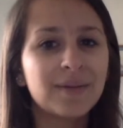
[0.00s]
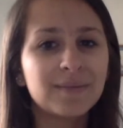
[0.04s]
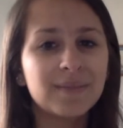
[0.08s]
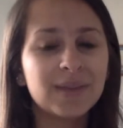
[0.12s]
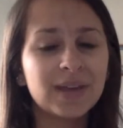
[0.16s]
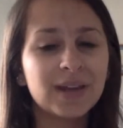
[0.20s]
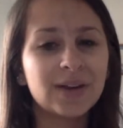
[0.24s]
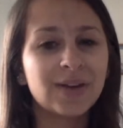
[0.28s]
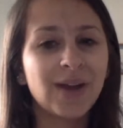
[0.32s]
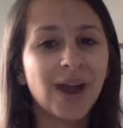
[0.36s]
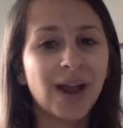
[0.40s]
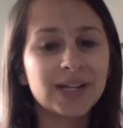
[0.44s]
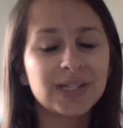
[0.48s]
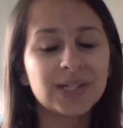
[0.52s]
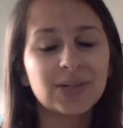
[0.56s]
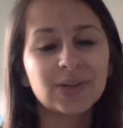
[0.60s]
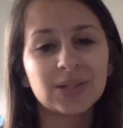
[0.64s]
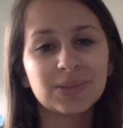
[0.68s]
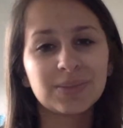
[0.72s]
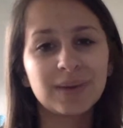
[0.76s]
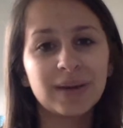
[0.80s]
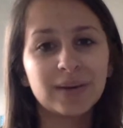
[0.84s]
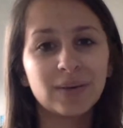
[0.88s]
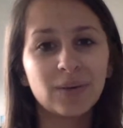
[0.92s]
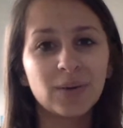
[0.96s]
interacting
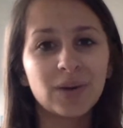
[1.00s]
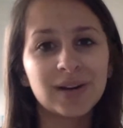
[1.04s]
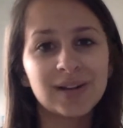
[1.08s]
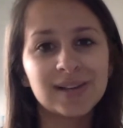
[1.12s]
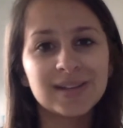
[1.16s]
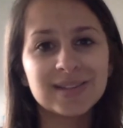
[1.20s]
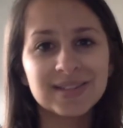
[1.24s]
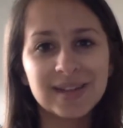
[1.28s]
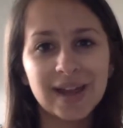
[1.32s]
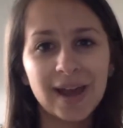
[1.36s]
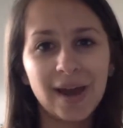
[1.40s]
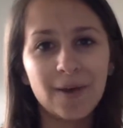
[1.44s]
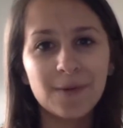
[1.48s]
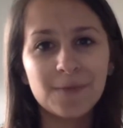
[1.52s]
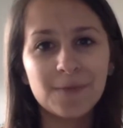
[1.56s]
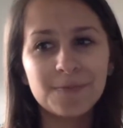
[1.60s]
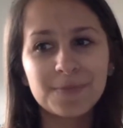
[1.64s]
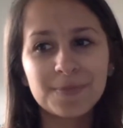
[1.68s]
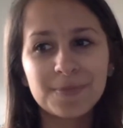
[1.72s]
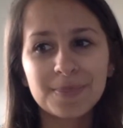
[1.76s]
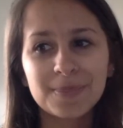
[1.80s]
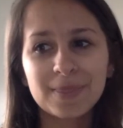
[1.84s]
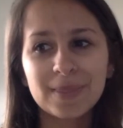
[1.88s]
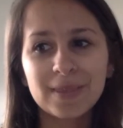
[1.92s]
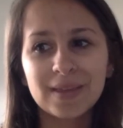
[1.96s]
with minorities now.
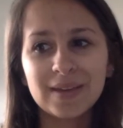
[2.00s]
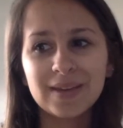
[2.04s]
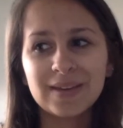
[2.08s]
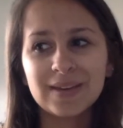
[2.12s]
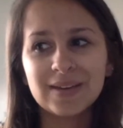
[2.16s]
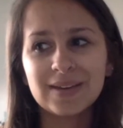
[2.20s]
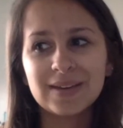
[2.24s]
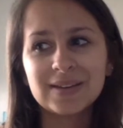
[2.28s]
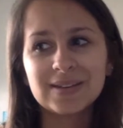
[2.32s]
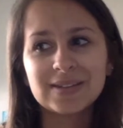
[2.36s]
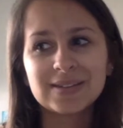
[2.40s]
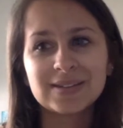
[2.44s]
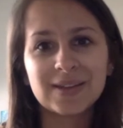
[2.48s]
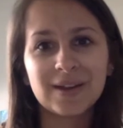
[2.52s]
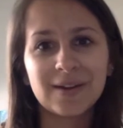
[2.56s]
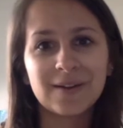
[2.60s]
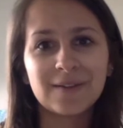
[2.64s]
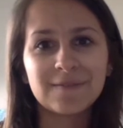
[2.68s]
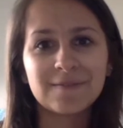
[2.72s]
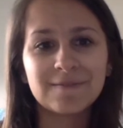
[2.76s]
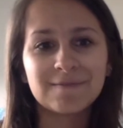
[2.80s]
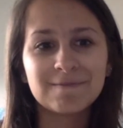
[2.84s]
So